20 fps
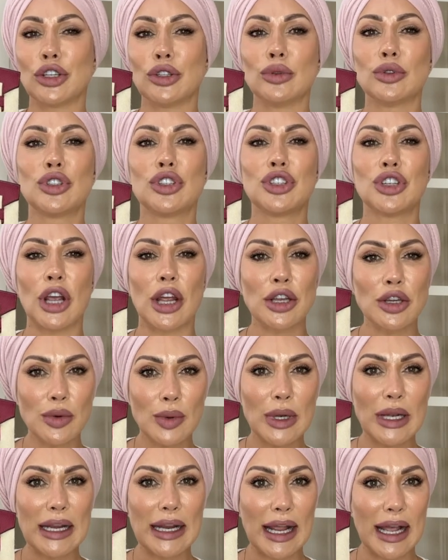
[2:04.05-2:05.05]
You
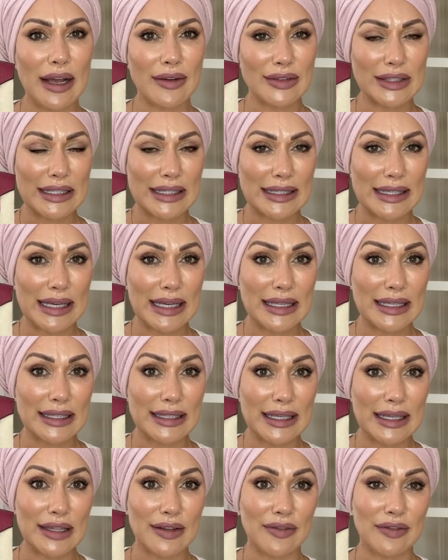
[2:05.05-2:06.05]
genuinely have to see
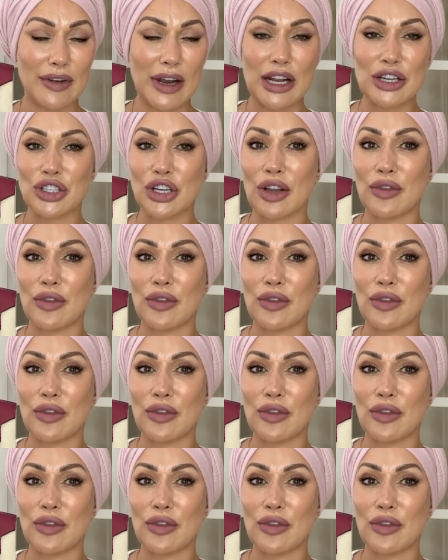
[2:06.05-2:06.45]
this in the flesh.